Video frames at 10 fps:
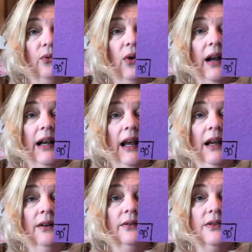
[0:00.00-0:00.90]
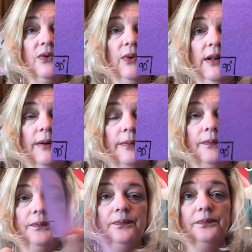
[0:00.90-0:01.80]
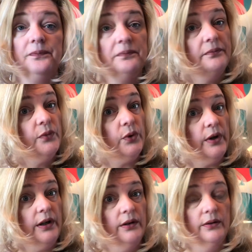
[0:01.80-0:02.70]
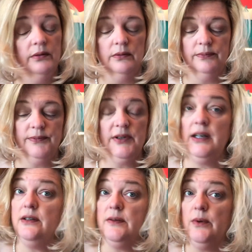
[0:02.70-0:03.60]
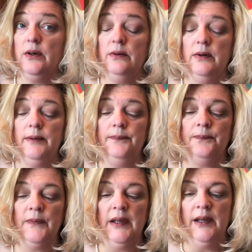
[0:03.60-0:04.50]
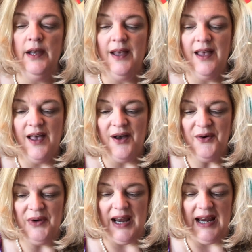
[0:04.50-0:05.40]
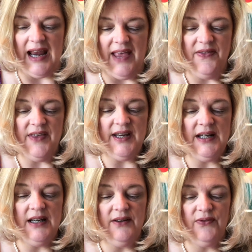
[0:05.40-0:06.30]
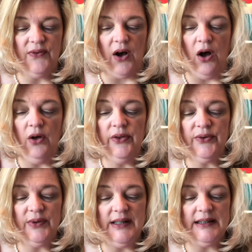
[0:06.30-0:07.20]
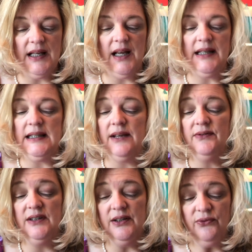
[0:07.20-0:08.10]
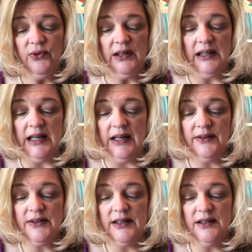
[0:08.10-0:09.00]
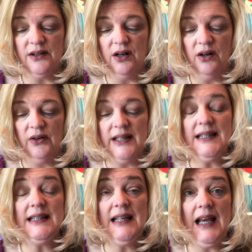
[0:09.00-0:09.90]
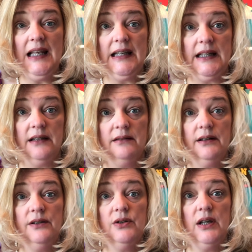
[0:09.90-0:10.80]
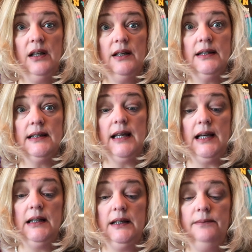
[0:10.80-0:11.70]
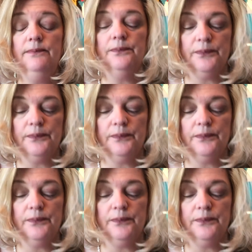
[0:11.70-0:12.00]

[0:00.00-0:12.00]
right angle as well. Pretty cool. See how smart you are? Okay, and then if all 3 sides have different lengths, it's called a scalene. Can you say that? Scalene?